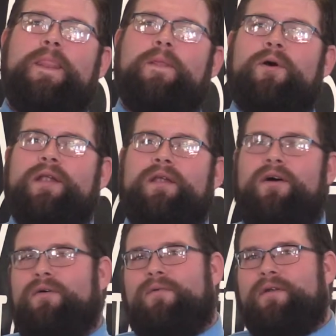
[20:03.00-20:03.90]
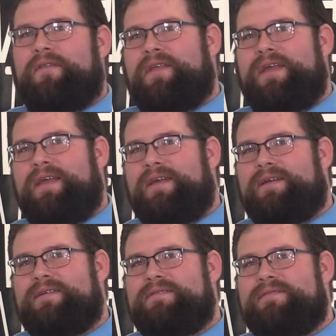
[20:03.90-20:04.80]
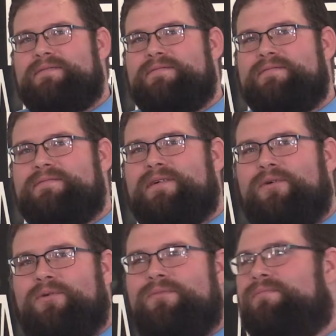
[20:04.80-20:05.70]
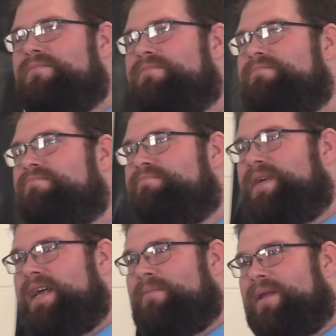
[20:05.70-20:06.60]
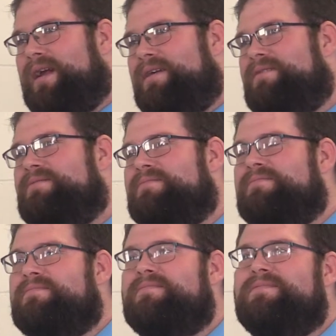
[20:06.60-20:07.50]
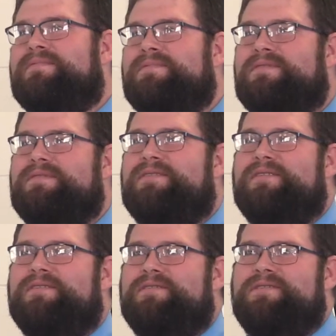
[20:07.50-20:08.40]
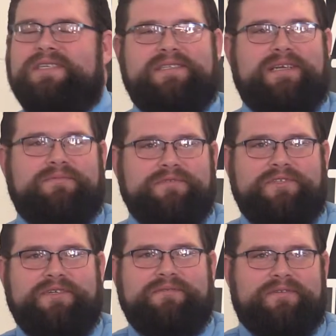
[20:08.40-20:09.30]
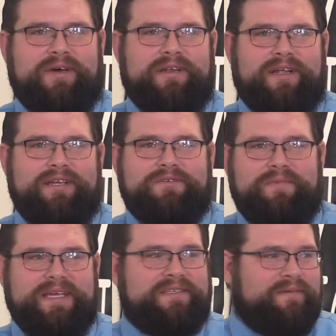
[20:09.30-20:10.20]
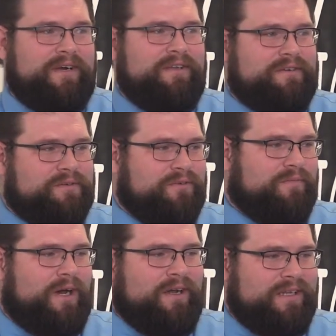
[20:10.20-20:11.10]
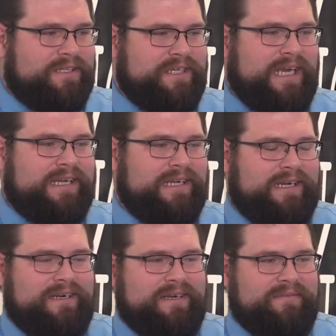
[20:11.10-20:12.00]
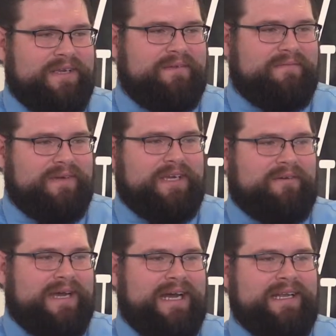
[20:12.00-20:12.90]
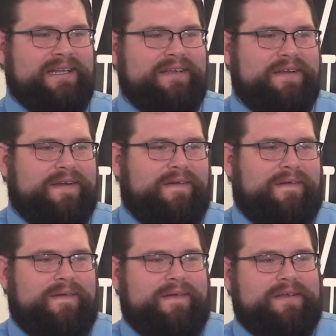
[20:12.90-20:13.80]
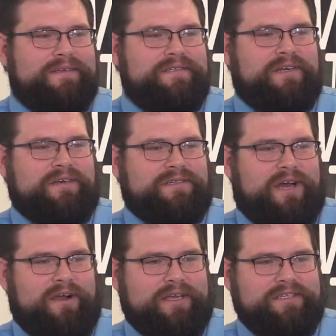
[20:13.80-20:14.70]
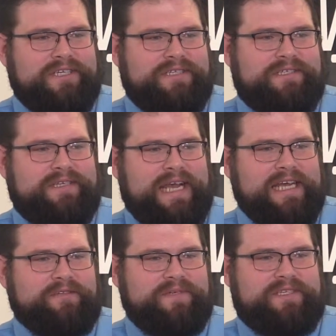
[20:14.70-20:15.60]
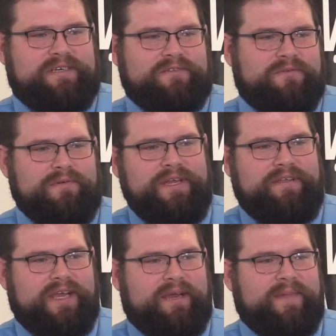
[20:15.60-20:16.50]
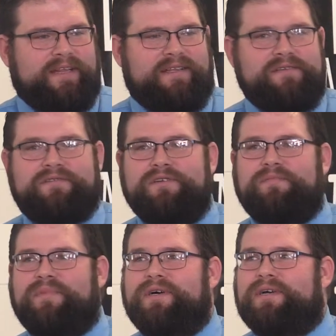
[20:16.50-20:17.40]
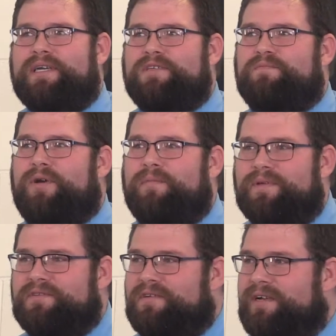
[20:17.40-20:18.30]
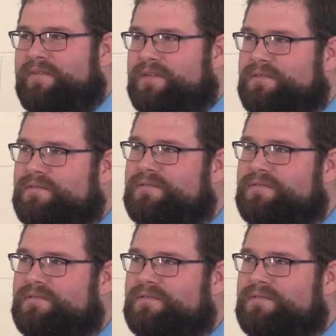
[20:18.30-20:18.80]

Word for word: wasn't long, one of the old piano players she said, "Why don't you go out and lunch?" Me and some other school mob that she had there, and we we go out and she starts talking. She asked me, she goes, "Well, what do you think about this new book? It's purpose driven."